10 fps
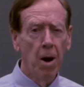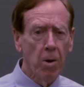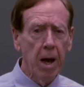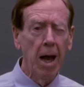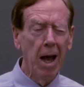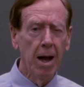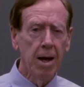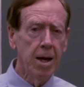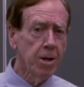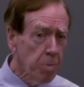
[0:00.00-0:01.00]
Okay,
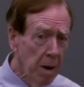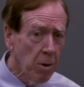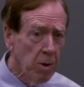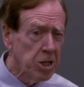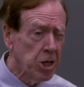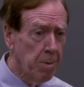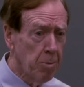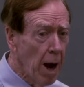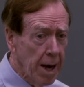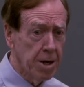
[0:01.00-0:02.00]
here's my question,
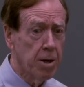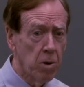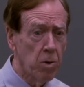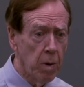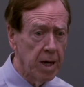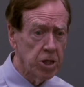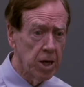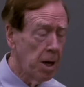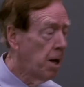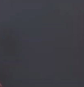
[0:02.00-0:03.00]
practical question.